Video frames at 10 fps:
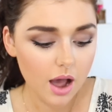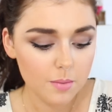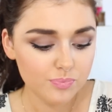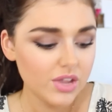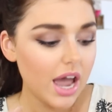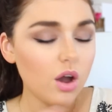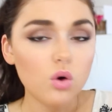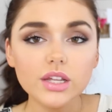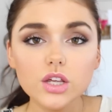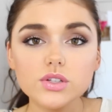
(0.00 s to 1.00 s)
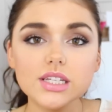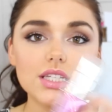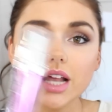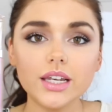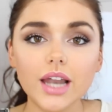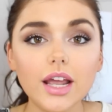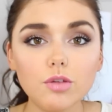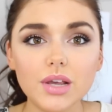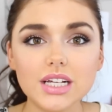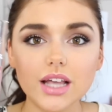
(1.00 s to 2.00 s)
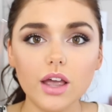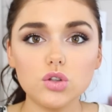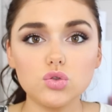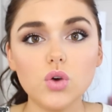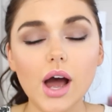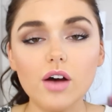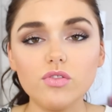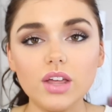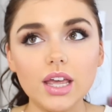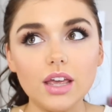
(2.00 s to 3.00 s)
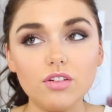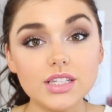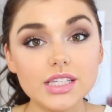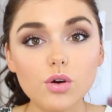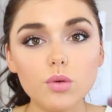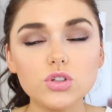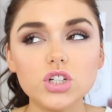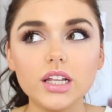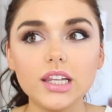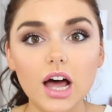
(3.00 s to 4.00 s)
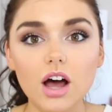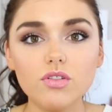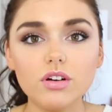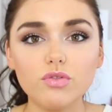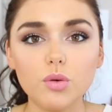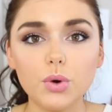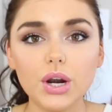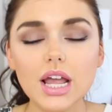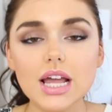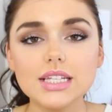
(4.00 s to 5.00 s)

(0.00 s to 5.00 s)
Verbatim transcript: Um, I only use this at night because I do have a serum which I love for morning.